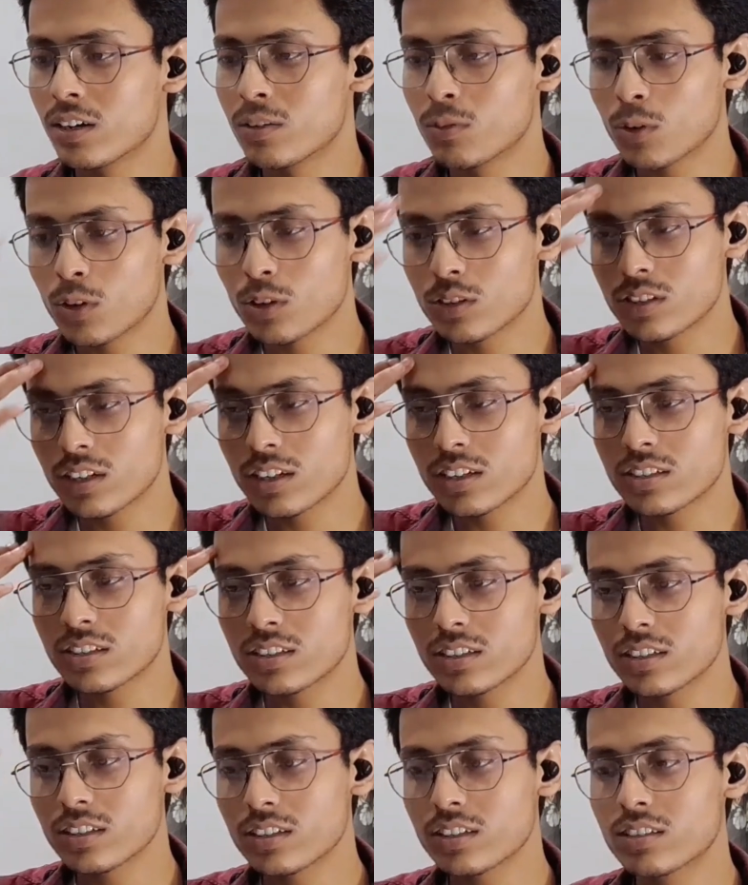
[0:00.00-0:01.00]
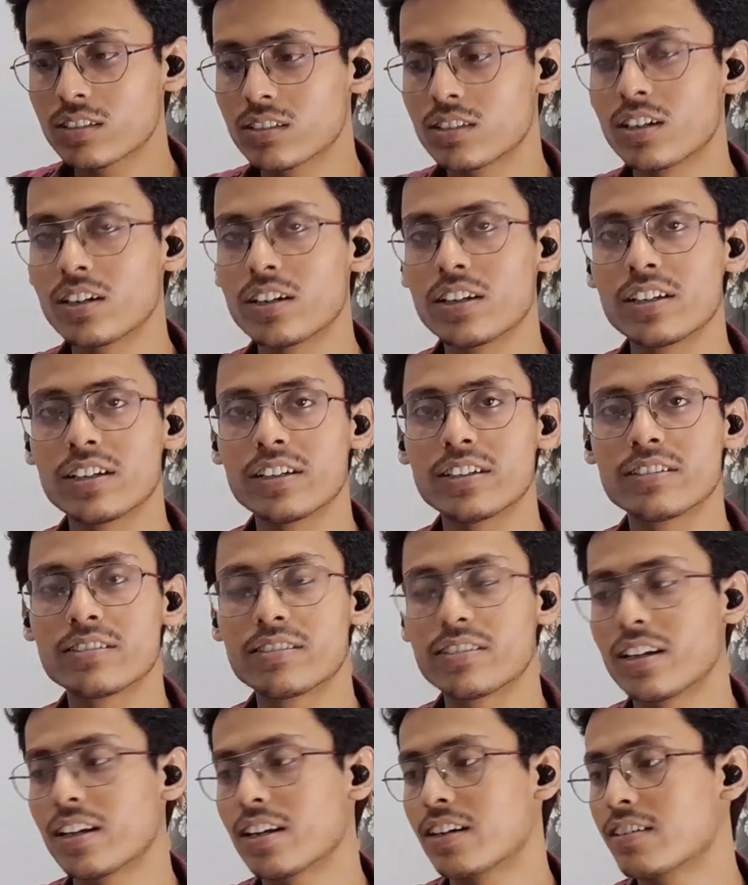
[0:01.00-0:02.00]
It was just uh, thirty-eight
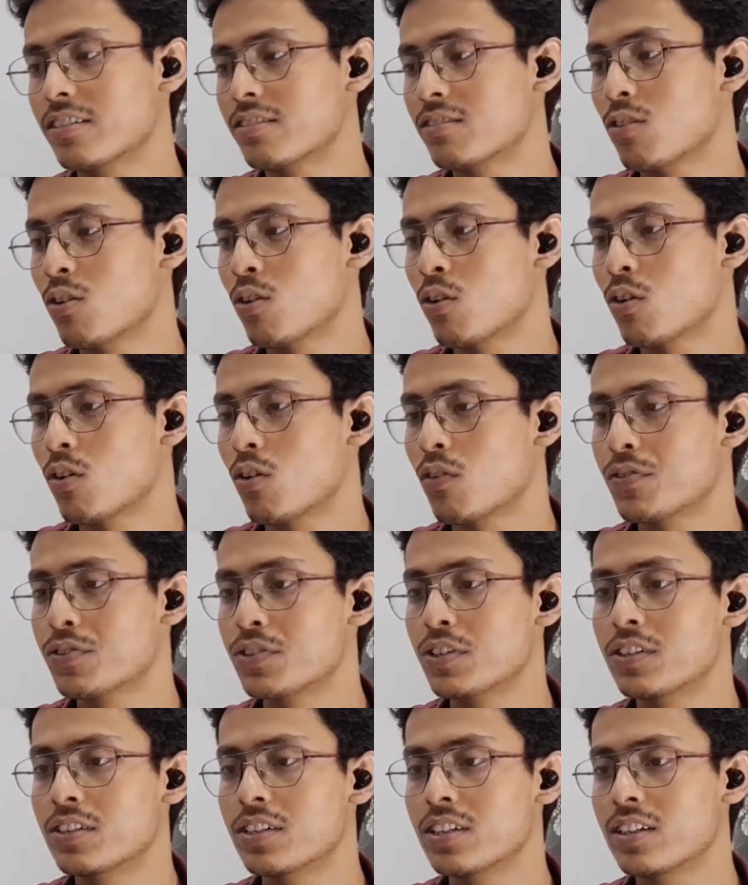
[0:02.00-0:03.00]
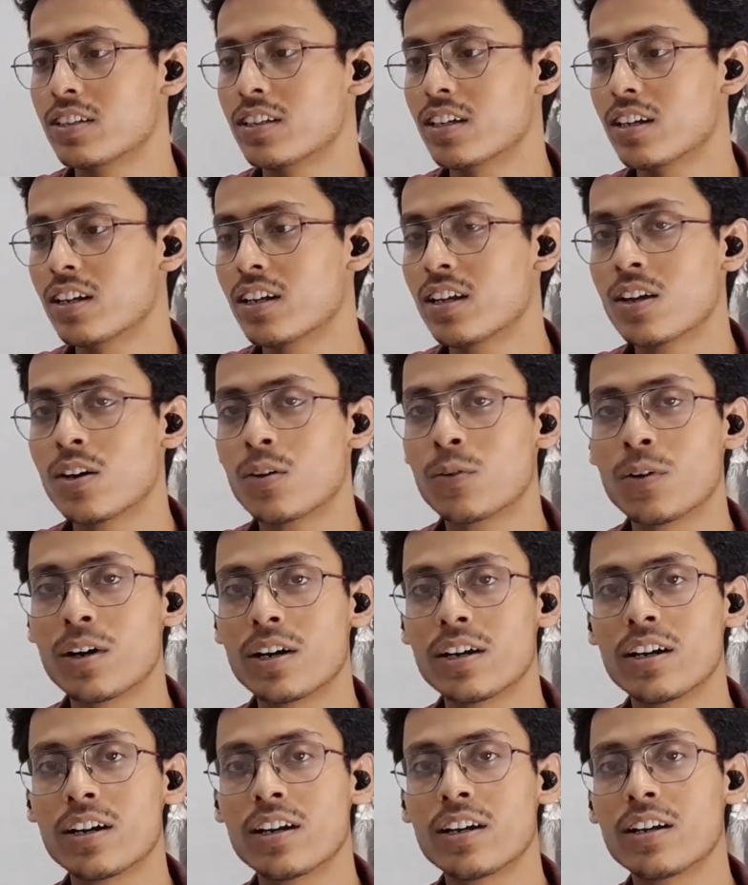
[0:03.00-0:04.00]
seconds long official teaser.
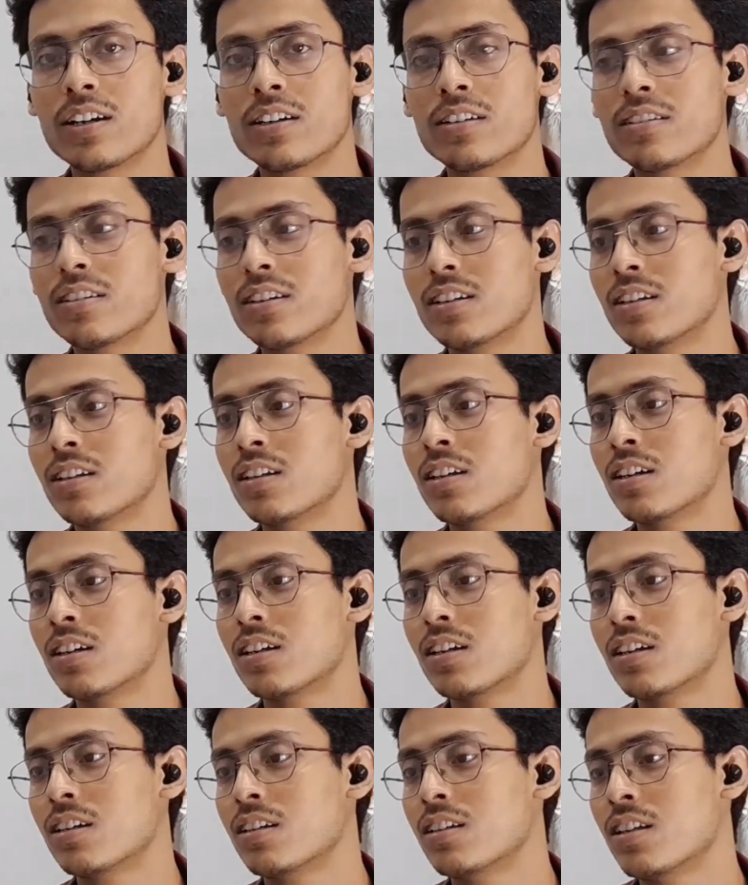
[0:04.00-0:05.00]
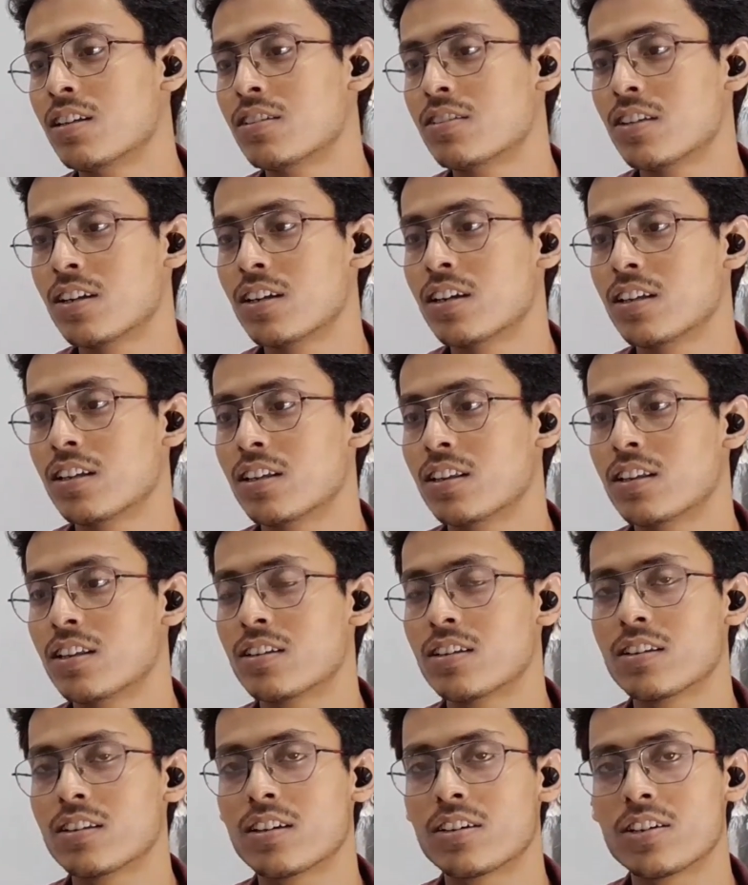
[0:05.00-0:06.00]
Why did it? Uh, they say
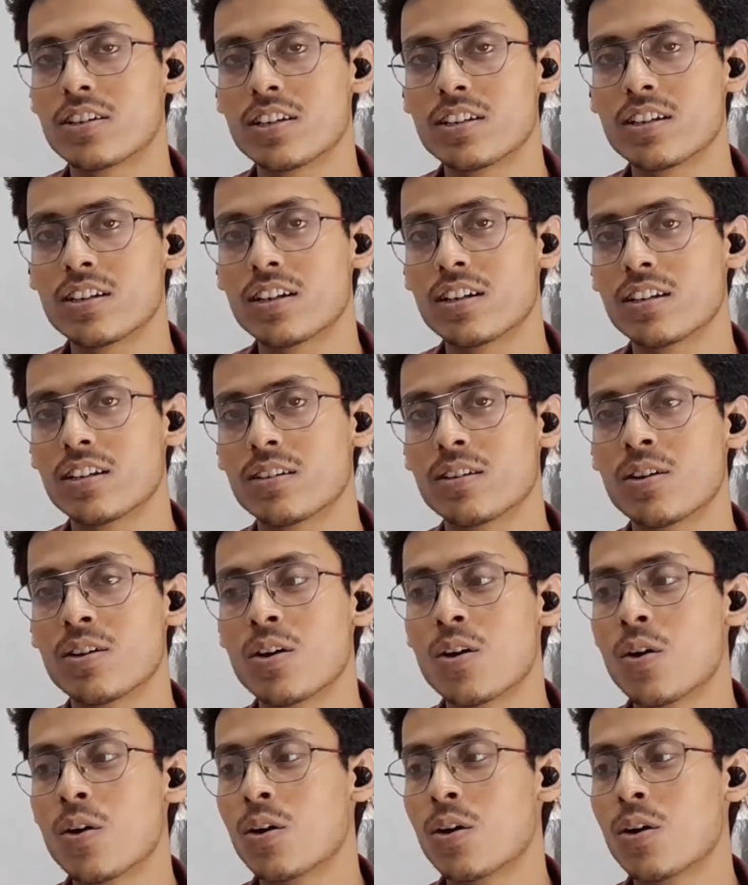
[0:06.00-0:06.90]
this is a teaser.